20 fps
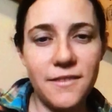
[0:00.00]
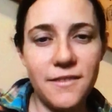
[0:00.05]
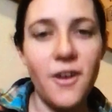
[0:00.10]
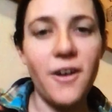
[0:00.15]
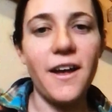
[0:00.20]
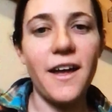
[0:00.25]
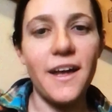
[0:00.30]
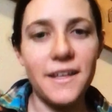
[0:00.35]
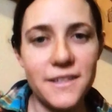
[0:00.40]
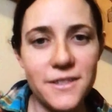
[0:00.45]

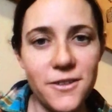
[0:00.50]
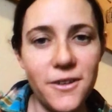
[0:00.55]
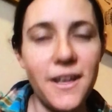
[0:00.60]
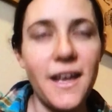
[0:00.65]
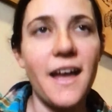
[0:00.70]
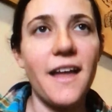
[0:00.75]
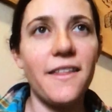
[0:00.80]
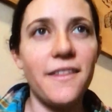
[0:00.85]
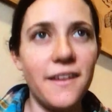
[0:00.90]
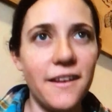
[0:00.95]
Okay, so
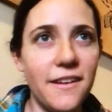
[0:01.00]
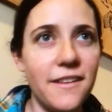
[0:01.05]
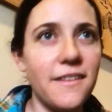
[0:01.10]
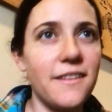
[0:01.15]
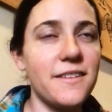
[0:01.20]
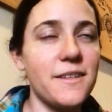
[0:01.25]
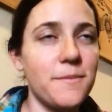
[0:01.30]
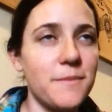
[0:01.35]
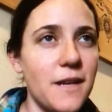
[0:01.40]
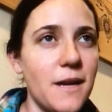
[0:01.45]
yeah, they
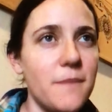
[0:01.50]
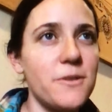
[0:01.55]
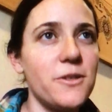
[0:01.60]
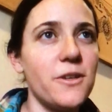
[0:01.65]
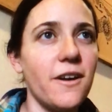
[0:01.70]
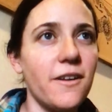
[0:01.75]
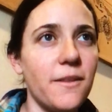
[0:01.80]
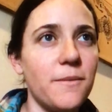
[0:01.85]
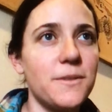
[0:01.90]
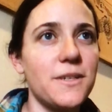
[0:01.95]
sometimes you
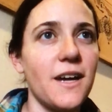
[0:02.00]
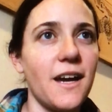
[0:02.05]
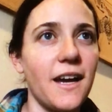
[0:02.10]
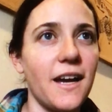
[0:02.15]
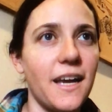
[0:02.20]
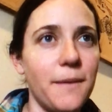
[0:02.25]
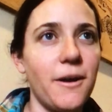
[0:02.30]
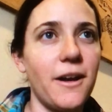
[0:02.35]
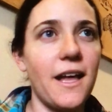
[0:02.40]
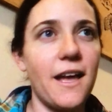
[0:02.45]
hear them
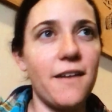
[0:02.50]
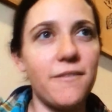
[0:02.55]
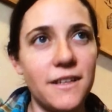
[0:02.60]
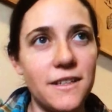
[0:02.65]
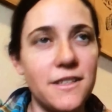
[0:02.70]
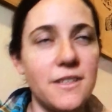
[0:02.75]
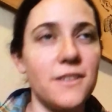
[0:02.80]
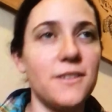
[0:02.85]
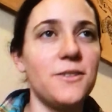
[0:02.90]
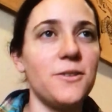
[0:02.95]
talking about having
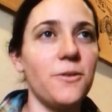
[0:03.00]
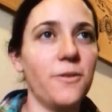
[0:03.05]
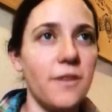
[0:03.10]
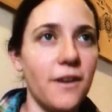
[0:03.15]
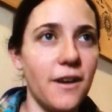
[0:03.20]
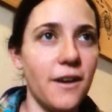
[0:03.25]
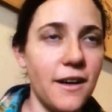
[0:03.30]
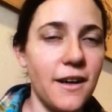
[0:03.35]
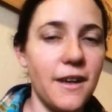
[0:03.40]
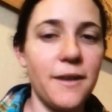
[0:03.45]
to do
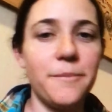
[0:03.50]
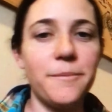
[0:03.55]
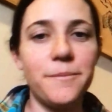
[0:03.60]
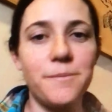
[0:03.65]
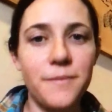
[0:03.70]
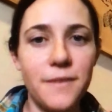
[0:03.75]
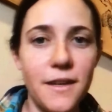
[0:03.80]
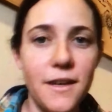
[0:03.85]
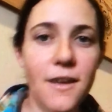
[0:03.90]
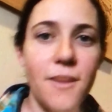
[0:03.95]
the um,
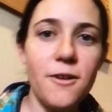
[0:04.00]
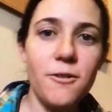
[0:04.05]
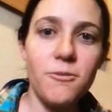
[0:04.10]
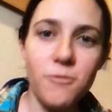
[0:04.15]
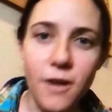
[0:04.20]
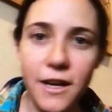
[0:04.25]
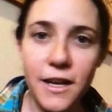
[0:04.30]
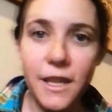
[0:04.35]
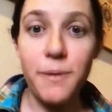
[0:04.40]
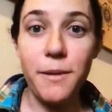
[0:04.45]

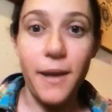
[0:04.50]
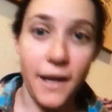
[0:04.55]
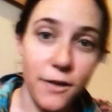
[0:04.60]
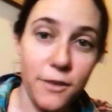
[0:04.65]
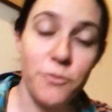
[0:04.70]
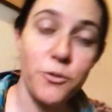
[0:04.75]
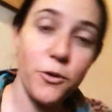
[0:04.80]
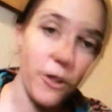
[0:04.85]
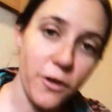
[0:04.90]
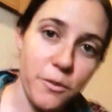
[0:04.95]
running back
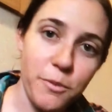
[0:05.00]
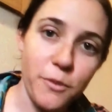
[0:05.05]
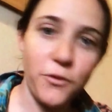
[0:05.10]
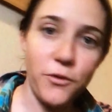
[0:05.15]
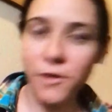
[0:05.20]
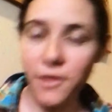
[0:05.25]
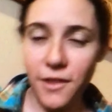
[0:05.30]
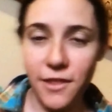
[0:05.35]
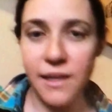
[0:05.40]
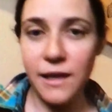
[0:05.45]
and forth
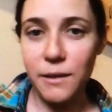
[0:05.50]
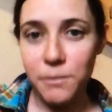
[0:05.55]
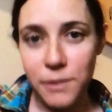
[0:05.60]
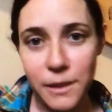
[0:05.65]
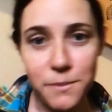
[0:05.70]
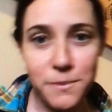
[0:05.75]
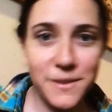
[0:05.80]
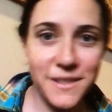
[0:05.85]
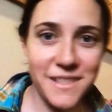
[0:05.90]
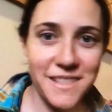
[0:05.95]
before the thing
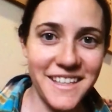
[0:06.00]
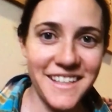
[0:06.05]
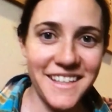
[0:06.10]
beeps.